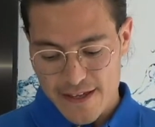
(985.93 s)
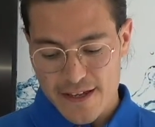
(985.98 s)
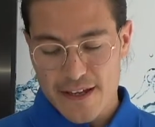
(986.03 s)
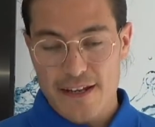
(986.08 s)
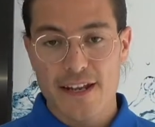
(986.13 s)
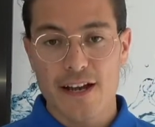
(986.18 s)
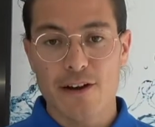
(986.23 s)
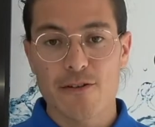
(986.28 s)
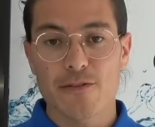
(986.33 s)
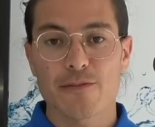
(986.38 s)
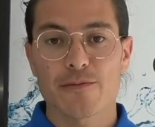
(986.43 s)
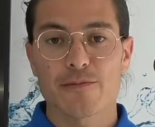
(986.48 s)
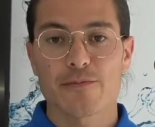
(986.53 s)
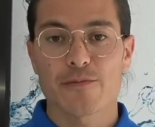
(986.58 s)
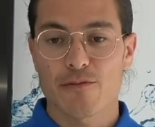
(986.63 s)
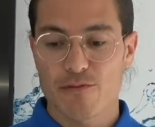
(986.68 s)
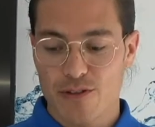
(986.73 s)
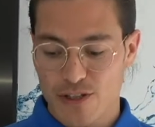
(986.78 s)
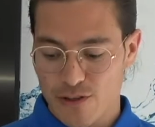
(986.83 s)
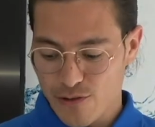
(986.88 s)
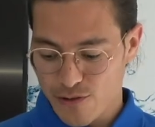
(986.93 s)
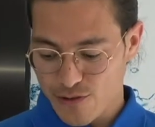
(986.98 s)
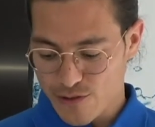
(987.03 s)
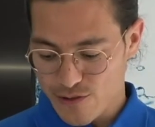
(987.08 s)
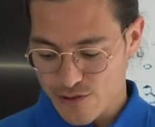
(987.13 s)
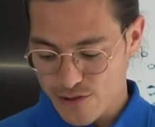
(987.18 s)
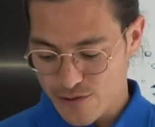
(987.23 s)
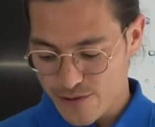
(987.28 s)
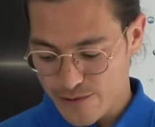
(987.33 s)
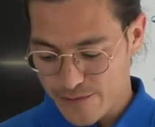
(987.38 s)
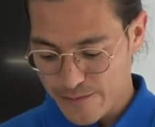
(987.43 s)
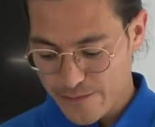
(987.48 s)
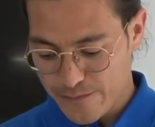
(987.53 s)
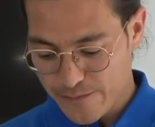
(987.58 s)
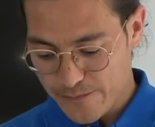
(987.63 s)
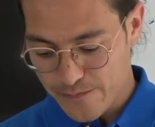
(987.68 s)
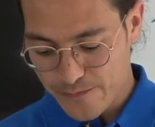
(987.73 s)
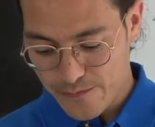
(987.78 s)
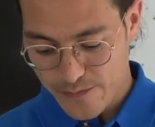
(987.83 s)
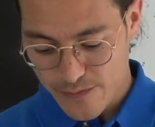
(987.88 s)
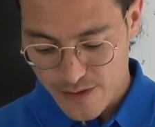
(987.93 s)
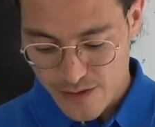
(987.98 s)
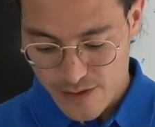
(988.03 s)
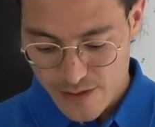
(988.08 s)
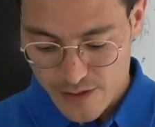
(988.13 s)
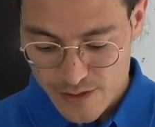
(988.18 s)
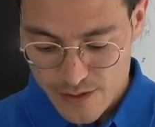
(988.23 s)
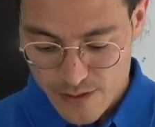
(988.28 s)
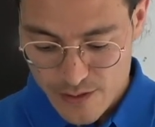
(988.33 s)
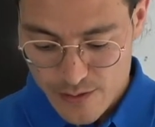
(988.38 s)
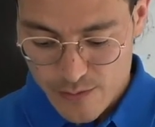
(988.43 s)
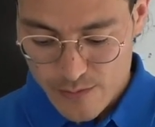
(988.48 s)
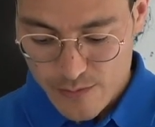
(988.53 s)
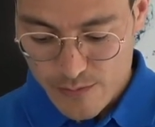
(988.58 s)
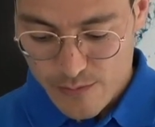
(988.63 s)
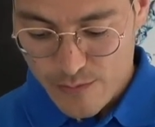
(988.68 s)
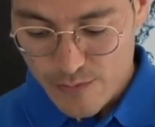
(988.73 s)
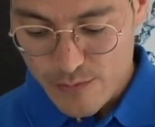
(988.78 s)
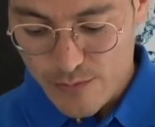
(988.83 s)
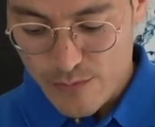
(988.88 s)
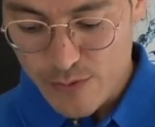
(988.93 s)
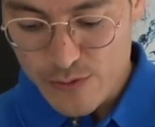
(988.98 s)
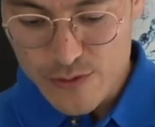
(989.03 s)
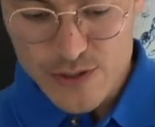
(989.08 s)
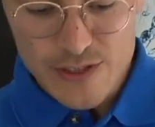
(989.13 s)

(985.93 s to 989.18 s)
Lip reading: and now we're going to put